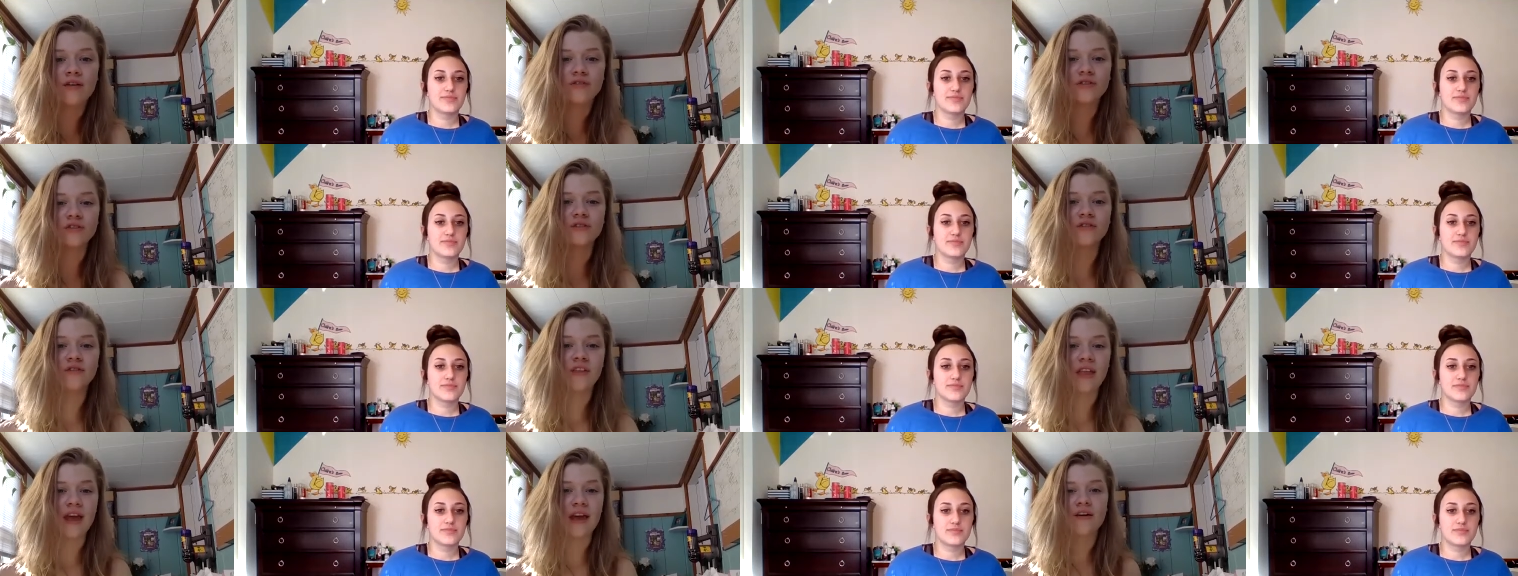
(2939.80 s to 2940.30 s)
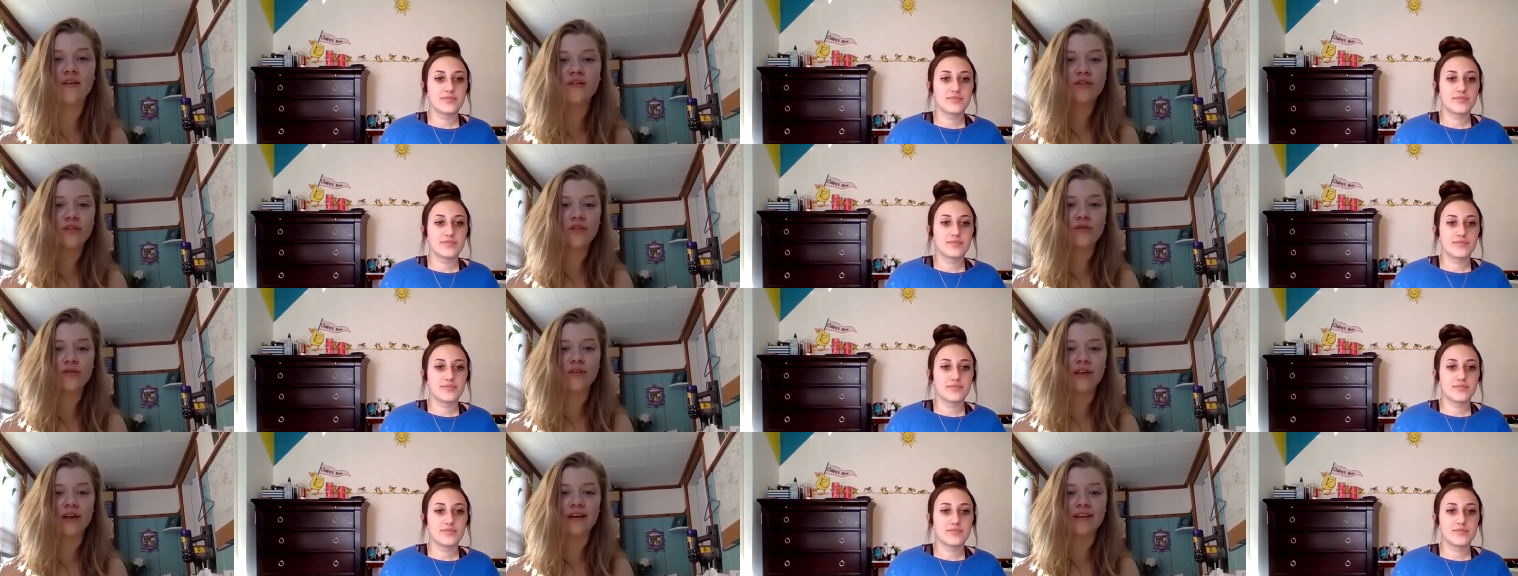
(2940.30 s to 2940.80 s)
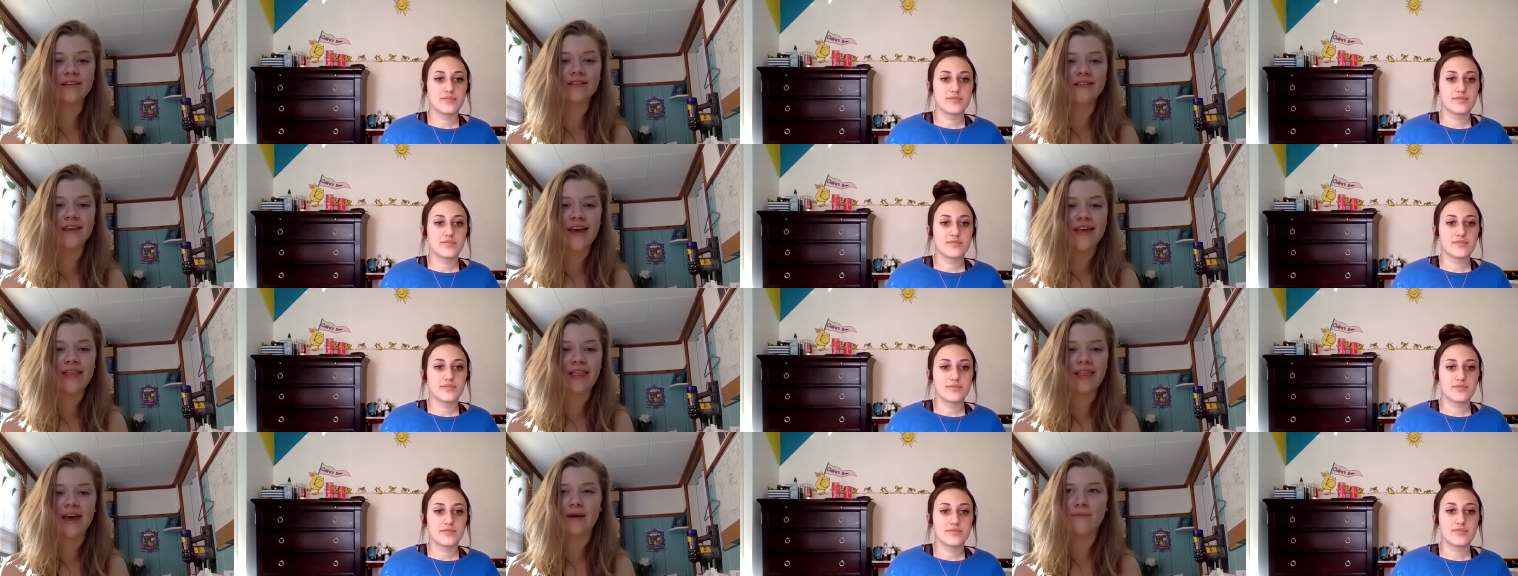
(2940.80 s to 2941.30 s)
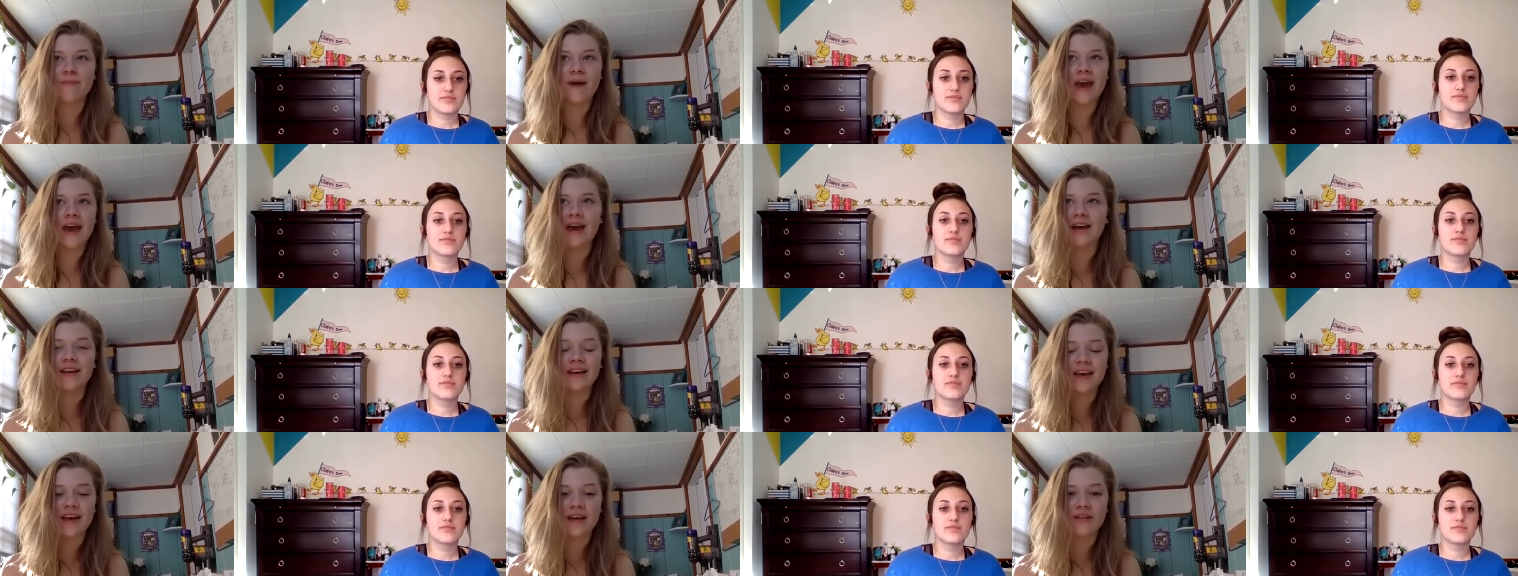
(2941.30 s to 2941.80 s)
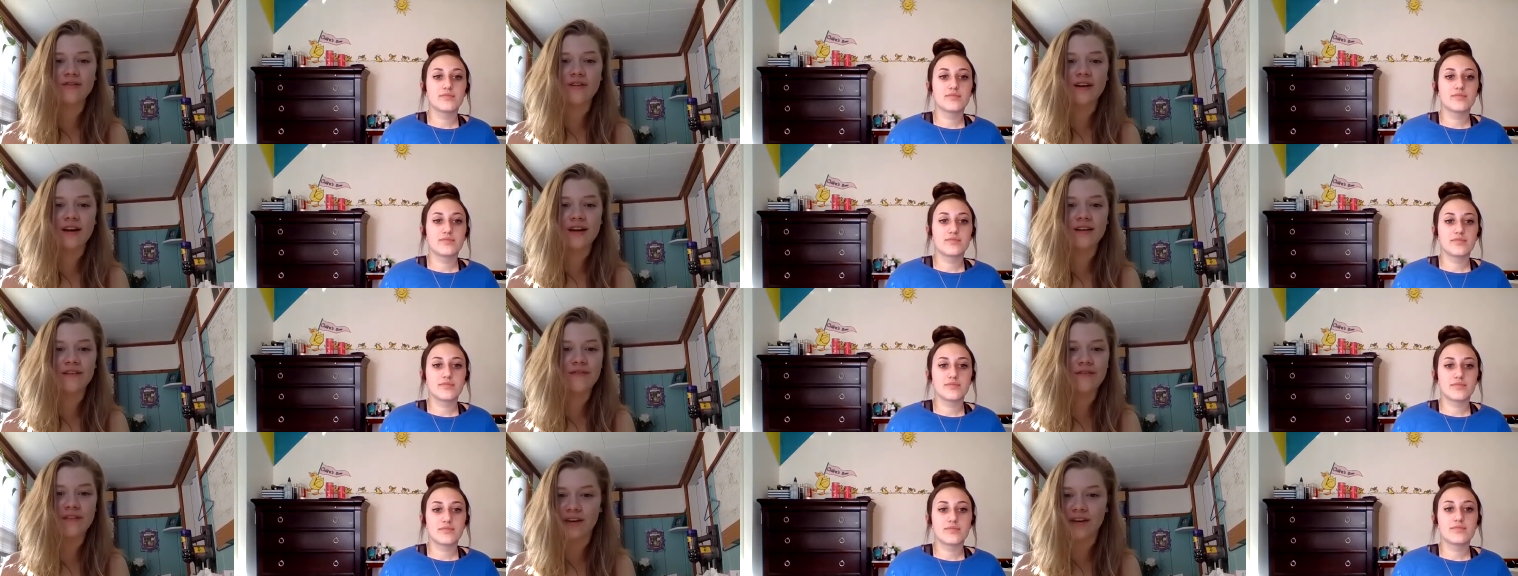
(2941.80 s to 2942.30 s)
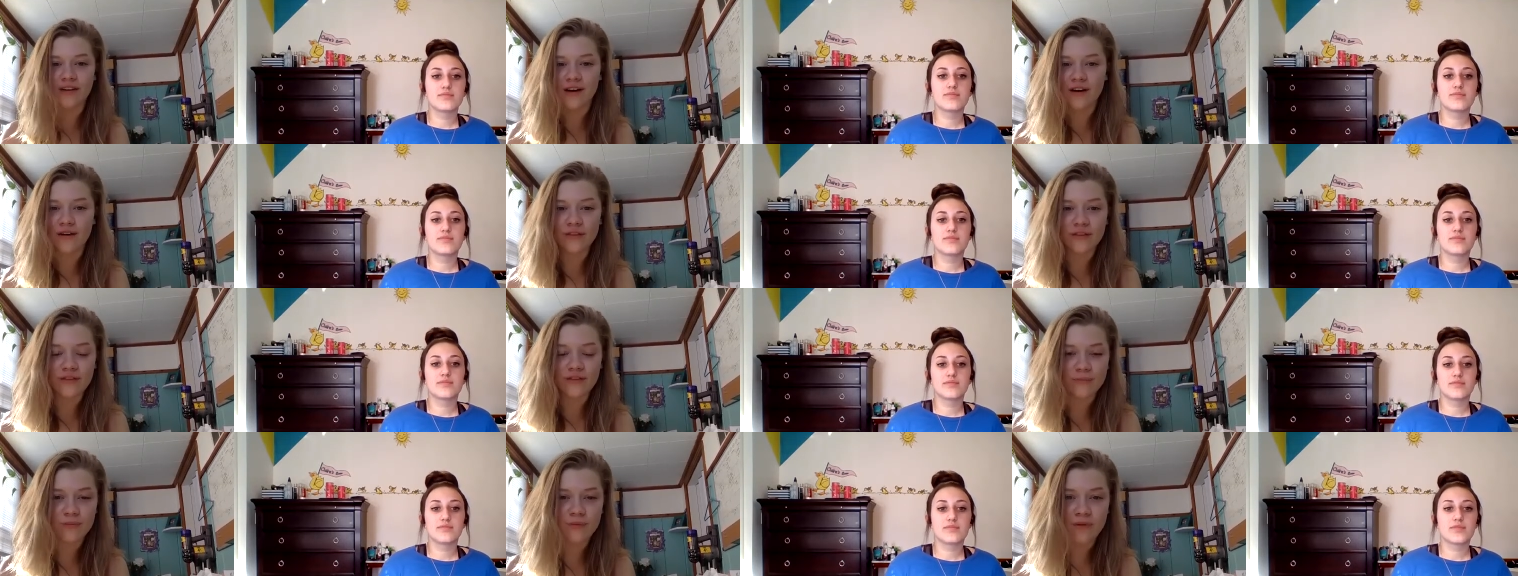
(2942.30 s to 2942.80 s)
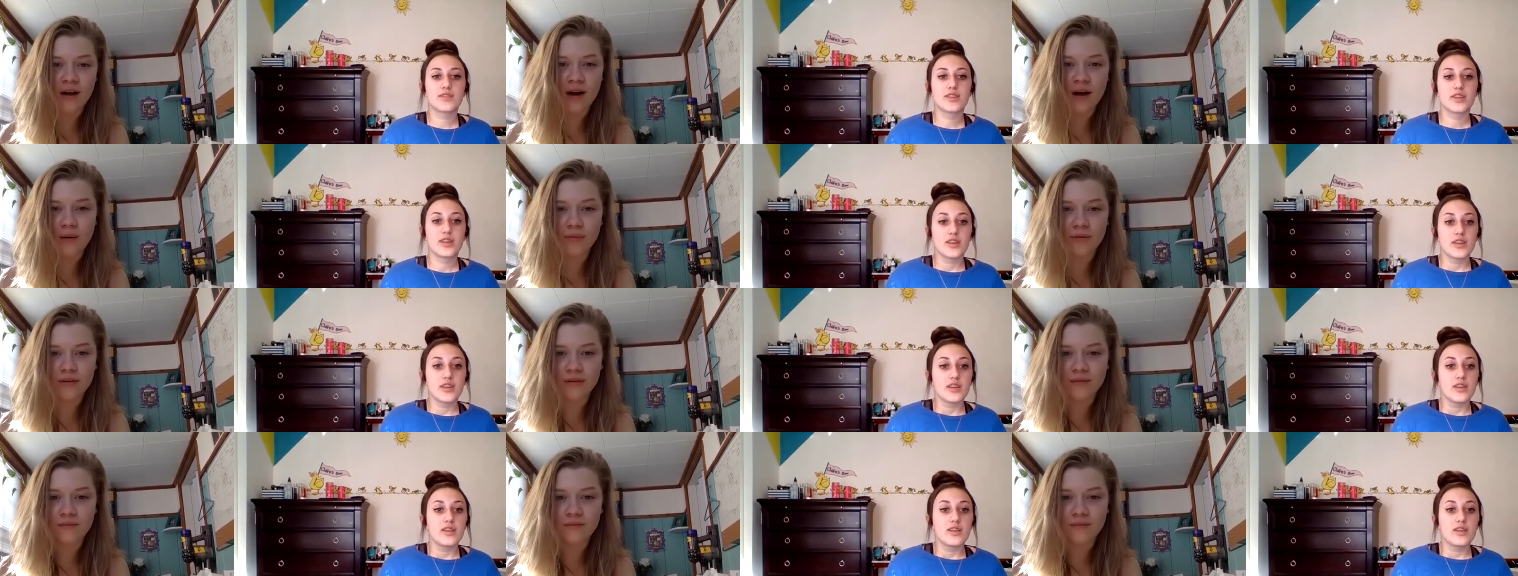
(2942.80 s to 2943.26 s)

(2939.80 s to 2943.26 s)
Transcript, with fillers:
Speaker 1: like clueless and like panicking trying to figure out this problem